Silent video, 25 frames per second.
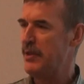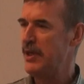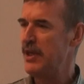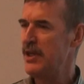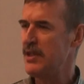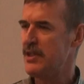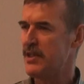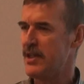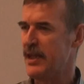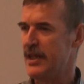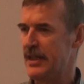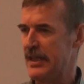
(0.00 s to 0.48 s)

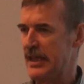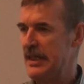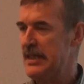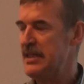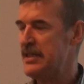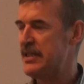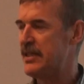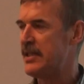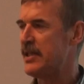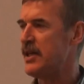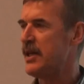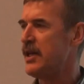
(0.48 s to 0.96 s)
is that
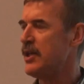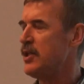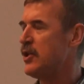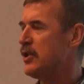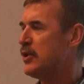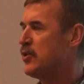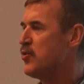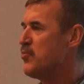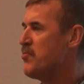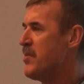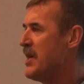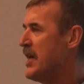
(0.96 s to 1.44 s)
inside a
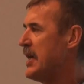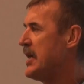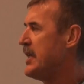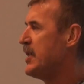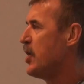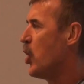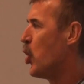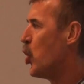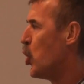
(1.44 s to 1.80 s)
domain,